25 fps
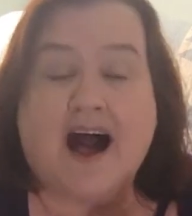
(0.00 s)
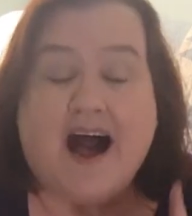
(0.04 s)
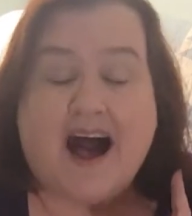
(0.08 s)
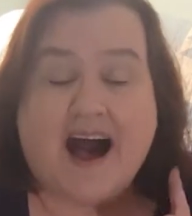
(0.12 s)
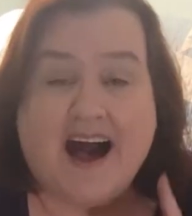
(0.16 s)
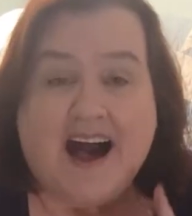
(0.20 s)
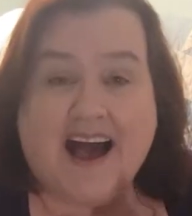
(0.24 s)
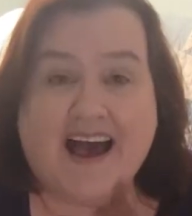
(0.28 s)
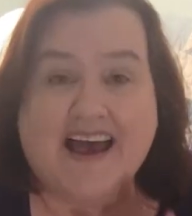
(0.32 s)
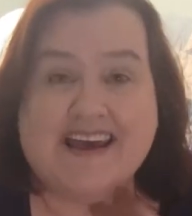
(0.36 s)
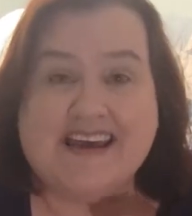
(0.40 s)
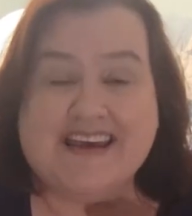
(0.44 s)

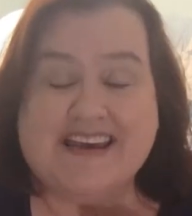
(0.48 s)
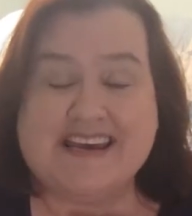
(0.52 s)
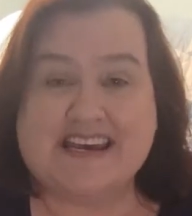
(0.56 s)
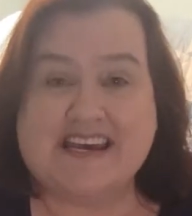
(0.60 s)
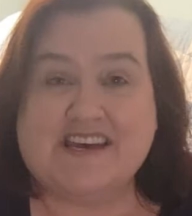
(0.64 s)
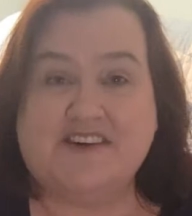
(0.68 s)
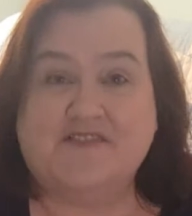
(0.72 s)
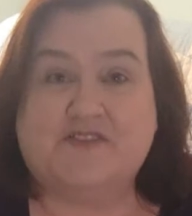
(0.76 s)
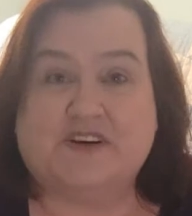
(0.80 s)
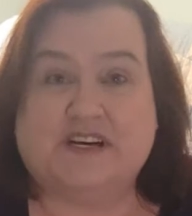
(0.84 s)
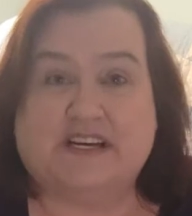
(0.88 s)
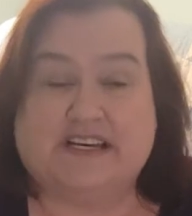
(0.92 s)
I
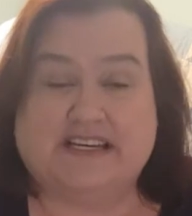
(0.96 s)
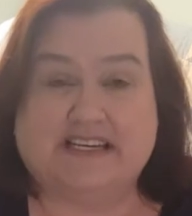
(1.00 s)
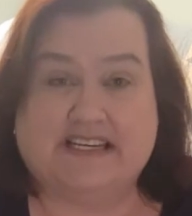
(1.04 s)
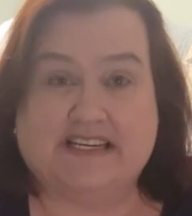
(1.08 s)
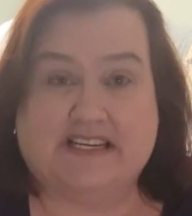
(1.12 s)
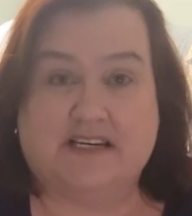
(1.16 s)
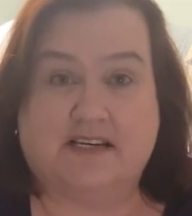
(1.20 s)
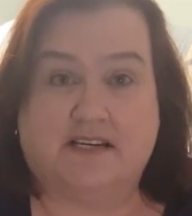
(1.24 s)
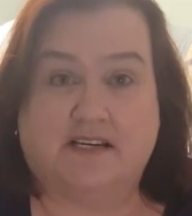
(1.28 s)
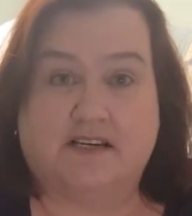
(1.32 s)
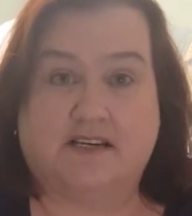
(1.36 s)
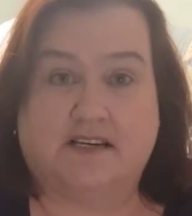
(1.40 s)

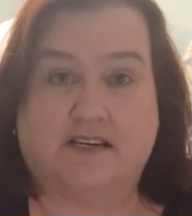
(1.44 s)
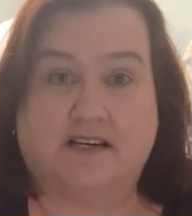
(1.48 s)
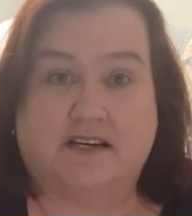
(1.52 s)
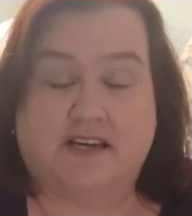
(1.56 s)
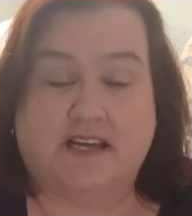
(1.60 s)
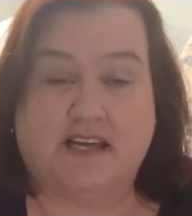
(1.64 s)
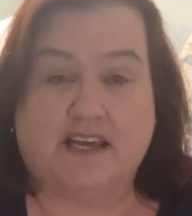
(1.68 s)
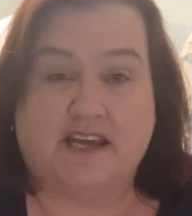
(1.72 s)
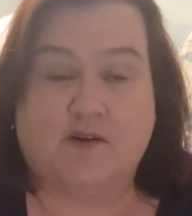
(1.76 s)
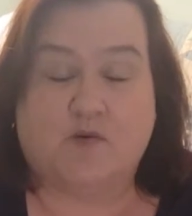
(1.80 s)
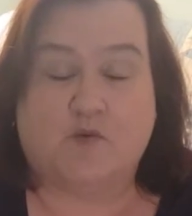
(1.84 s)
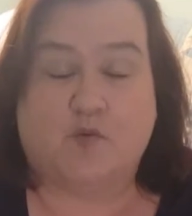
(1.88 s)
even,
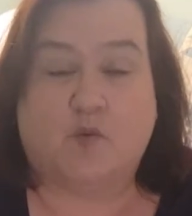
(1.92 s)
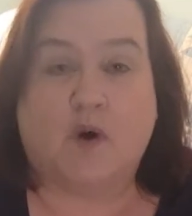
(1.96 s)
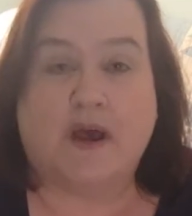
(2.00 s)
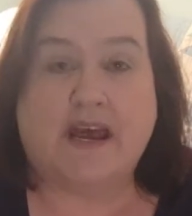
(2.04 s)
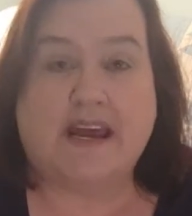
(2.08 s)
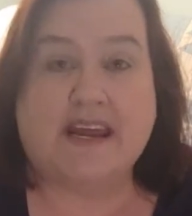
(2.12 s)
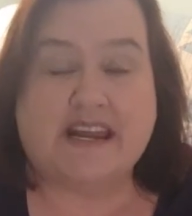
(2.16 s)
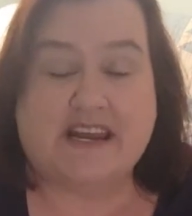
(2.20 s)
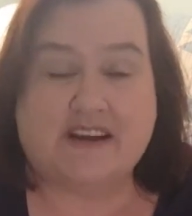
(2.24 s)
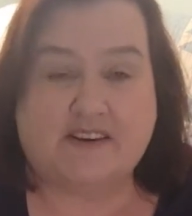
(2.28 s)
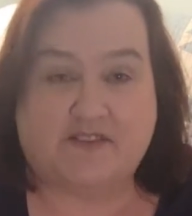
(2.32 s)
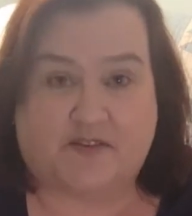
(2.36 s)
in
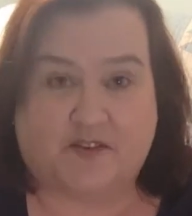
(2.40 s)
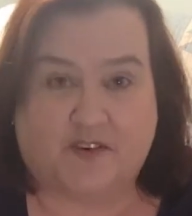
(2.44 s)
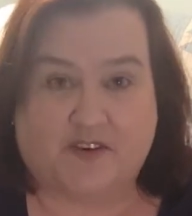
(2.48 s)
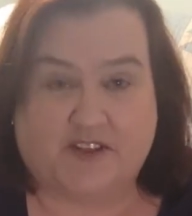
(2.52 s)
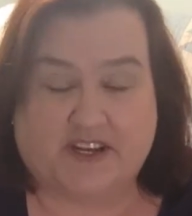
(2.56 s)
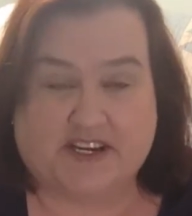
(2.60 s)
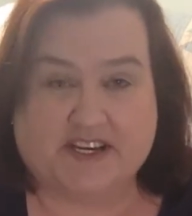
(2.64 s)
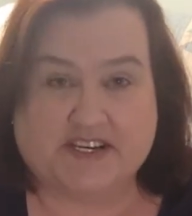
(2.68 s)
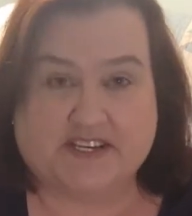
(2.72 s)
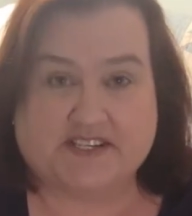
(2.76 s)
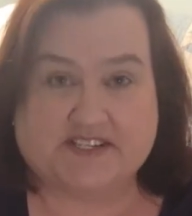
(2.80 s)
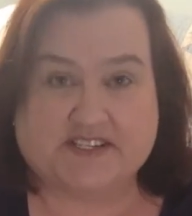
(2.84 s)
waiting for
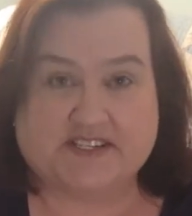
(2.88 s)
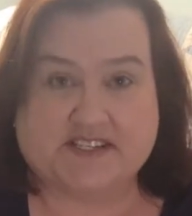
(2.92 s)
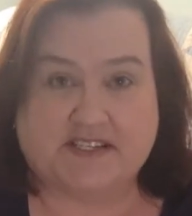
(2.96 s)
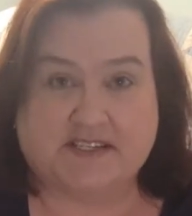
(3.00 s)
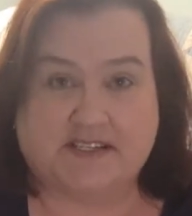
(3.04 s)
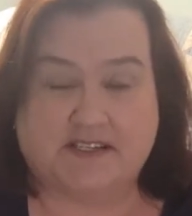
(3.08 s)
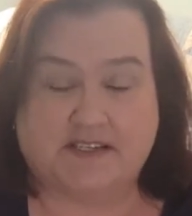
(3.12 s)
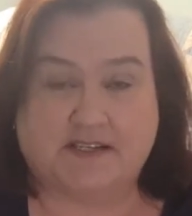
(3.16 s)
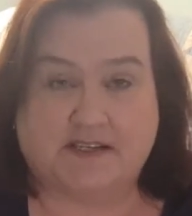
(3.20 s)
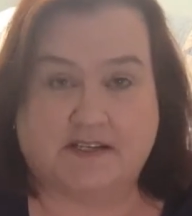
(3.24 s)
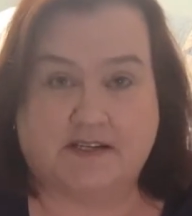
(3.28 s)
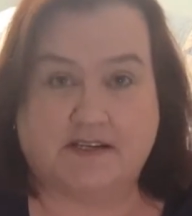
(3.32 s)
this,
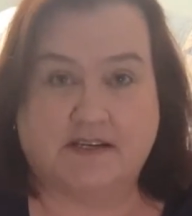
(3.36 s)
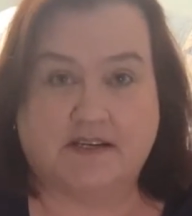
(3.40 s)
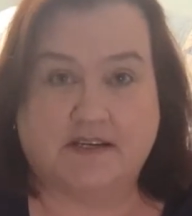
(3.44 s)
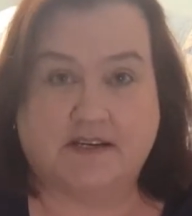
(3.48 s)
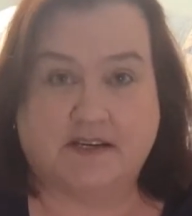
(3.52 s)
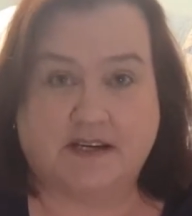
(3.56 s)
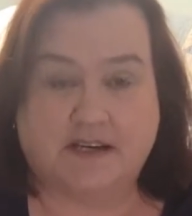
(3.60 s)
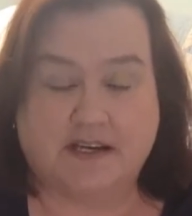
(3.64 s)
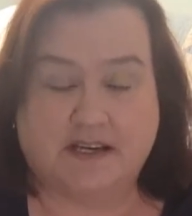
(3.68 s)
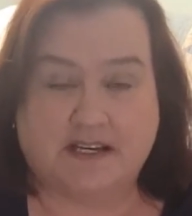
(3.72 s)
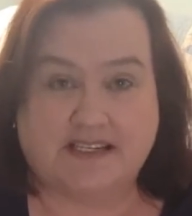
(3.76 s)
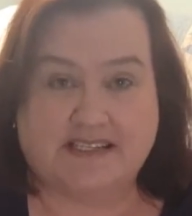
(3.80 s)

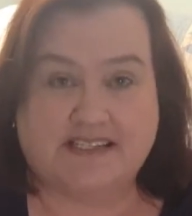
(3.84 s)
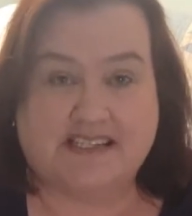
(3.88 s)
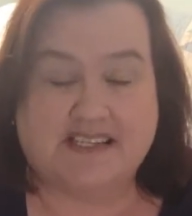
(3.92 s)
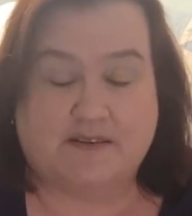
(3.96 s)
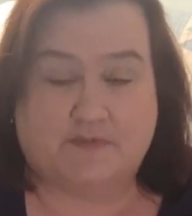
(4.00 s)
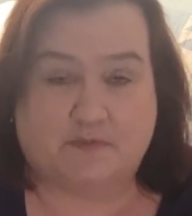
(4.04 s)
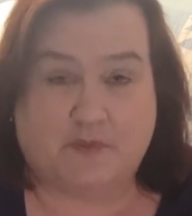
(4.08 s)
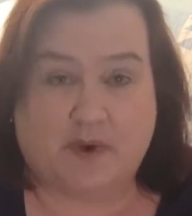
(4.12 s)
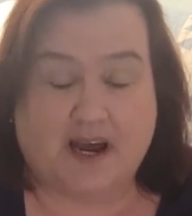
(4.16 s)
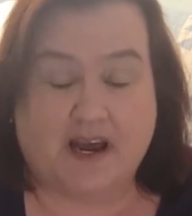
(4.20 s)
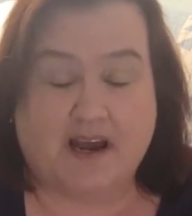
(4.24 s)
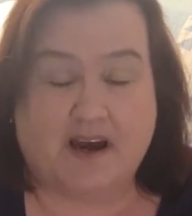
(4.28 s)

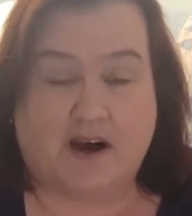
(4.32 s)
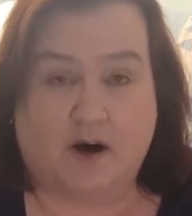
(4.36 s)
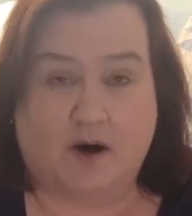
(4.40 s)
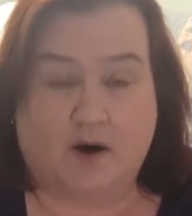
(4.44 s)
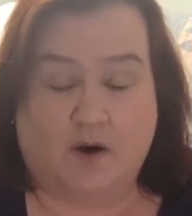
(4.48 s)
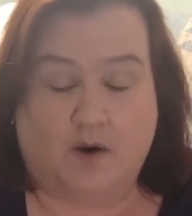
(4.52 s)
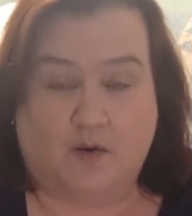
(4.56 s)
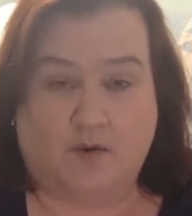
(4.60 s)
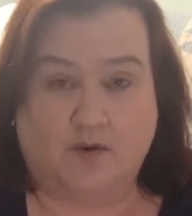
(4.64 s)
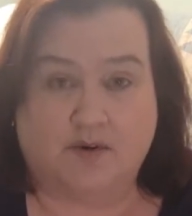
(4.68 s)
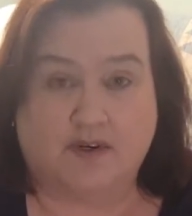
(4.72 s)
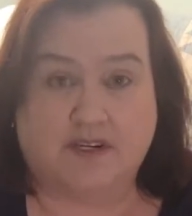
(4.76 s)
did my
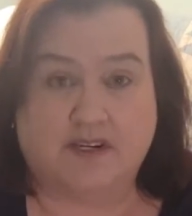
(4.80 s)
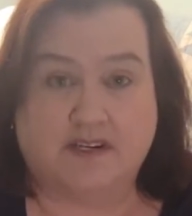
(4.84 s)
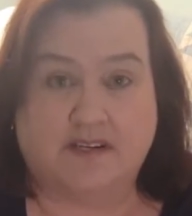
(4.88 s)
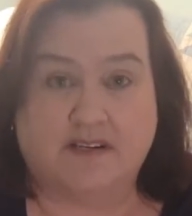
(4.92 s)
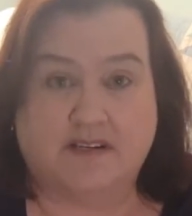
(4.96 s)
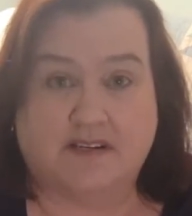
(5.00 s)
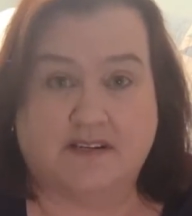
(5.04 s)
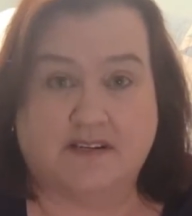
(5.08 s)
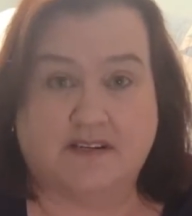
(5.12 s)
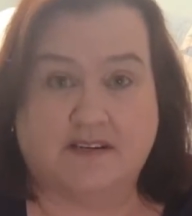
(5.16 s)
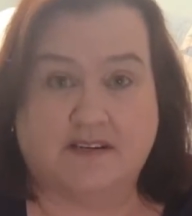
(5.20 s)
own